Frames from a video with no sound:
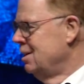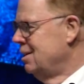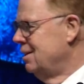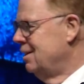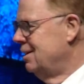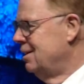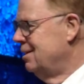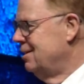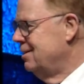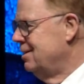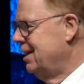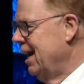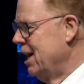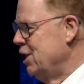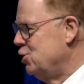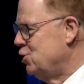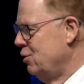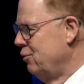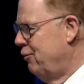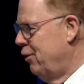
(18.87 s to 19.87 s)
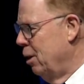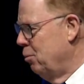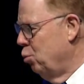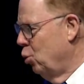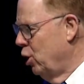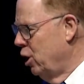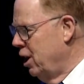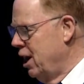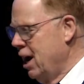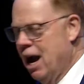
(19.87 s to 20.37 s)
uh, days in
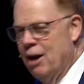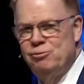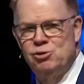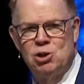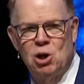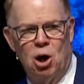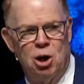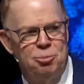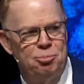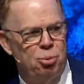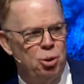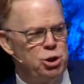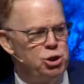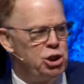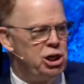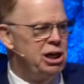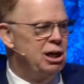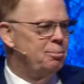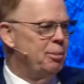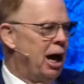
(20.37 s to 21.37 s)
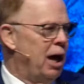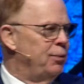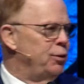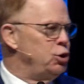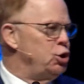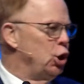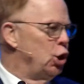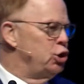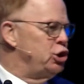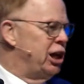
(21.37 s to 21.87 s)
February, I've started preaching about the
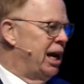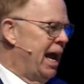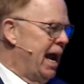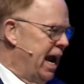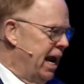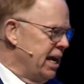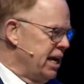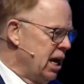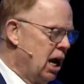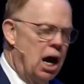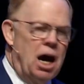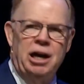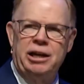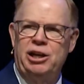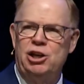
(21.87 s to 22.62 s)
church in Antioch.